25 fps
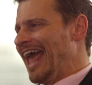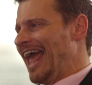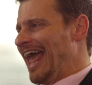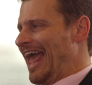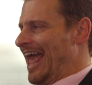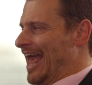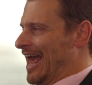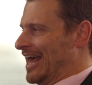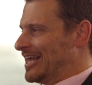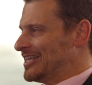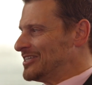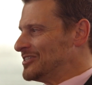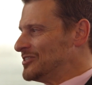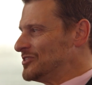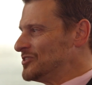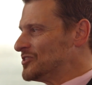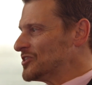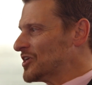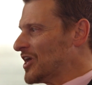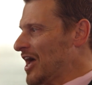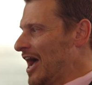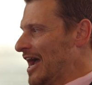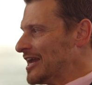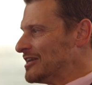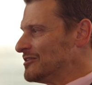
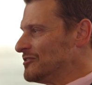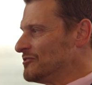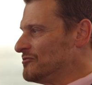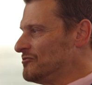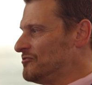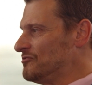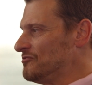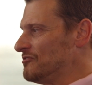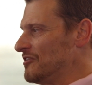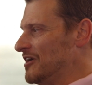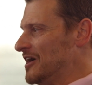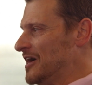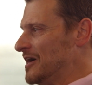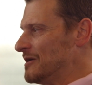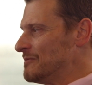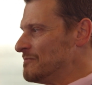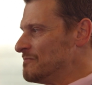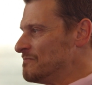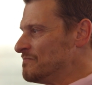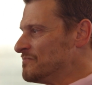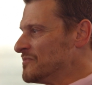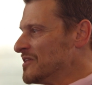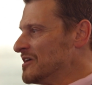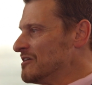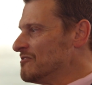and kind of
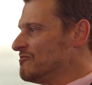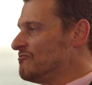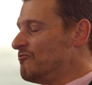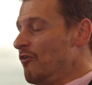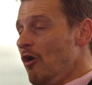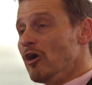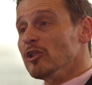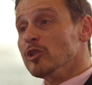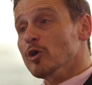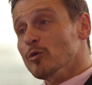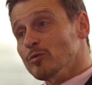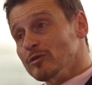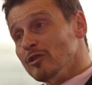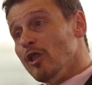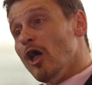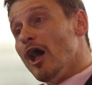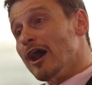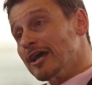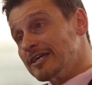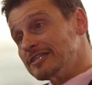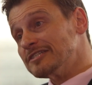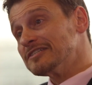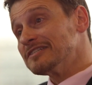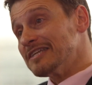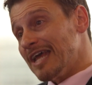follow
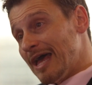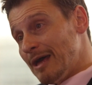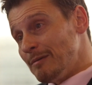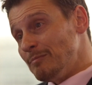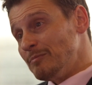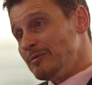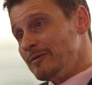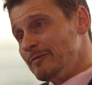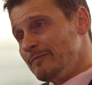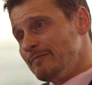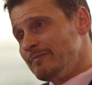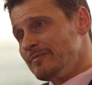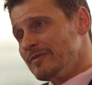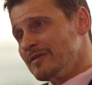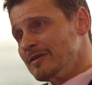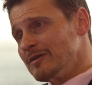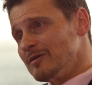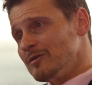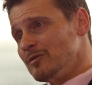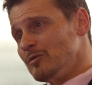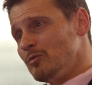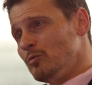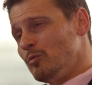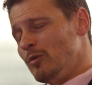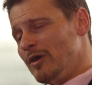lockstep
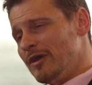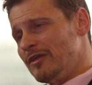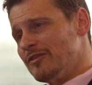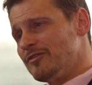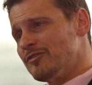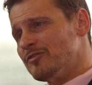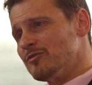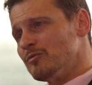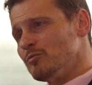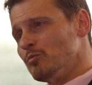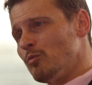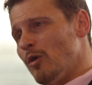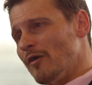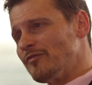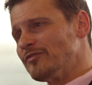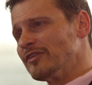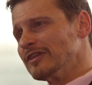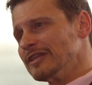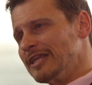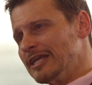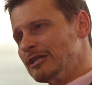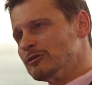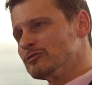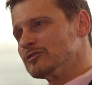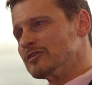with what
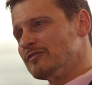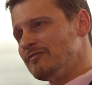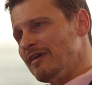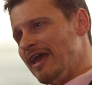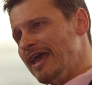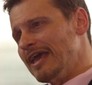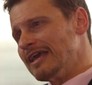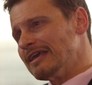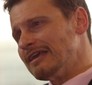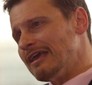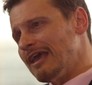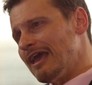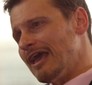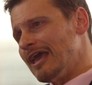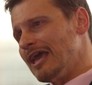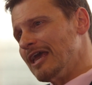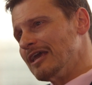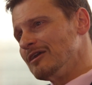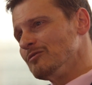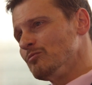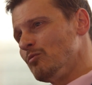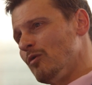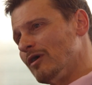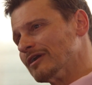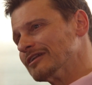the leaders of
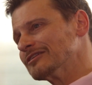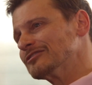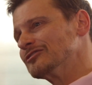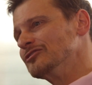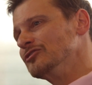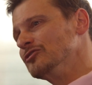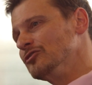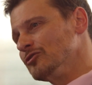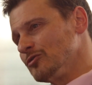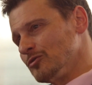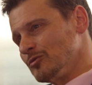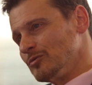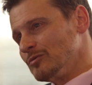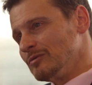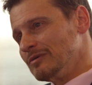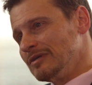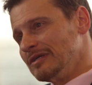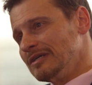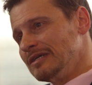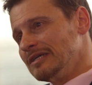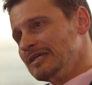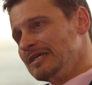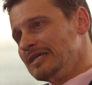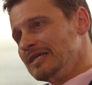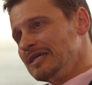AK wanted to do.
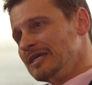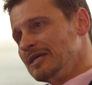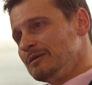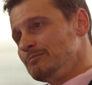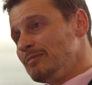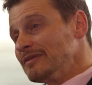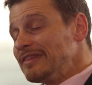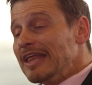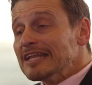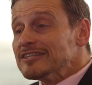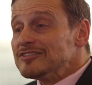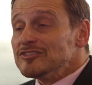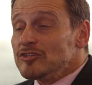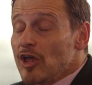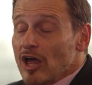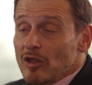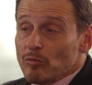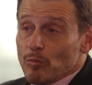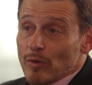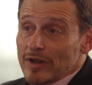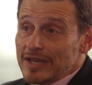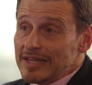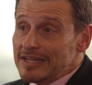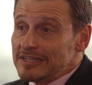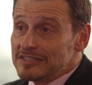But that's
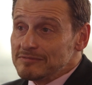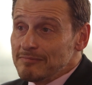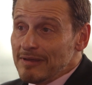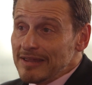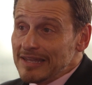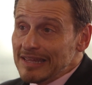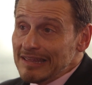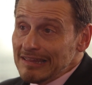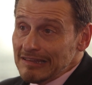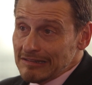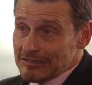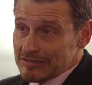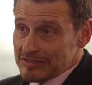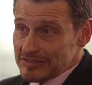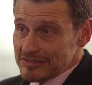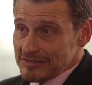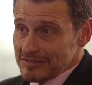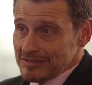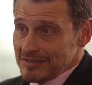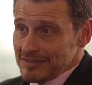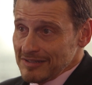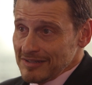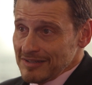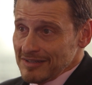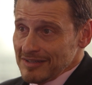not what Hizmet is.
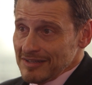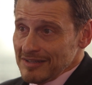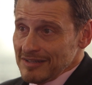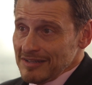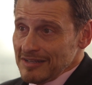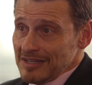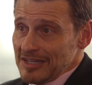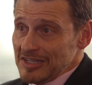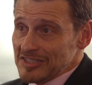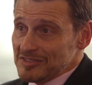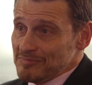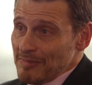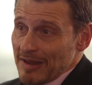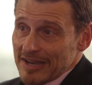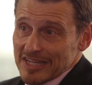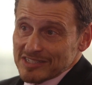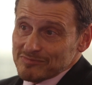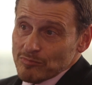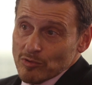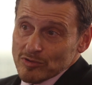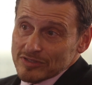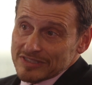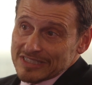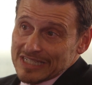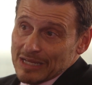Hizmet
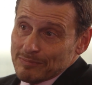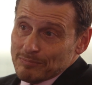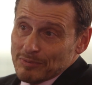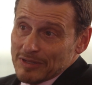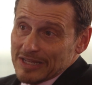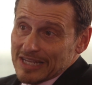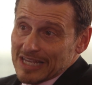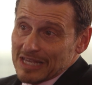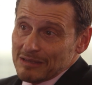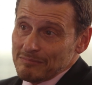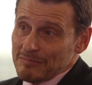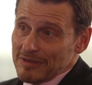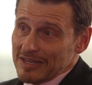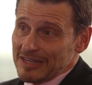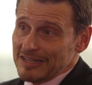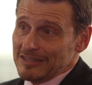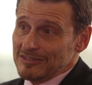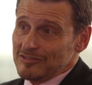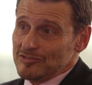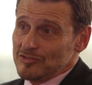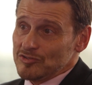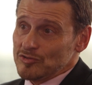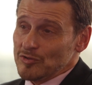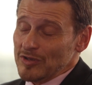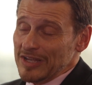is most deeply
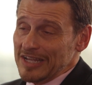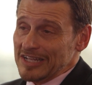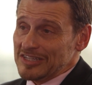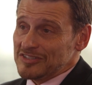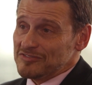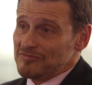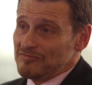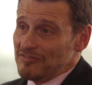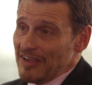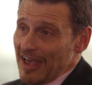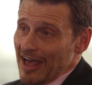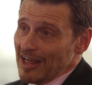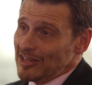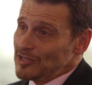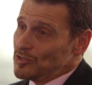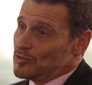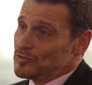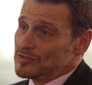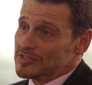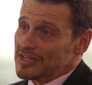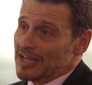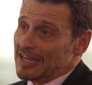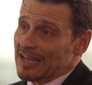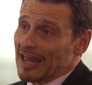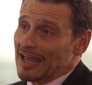committed to its
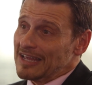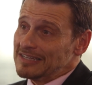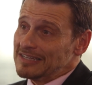values and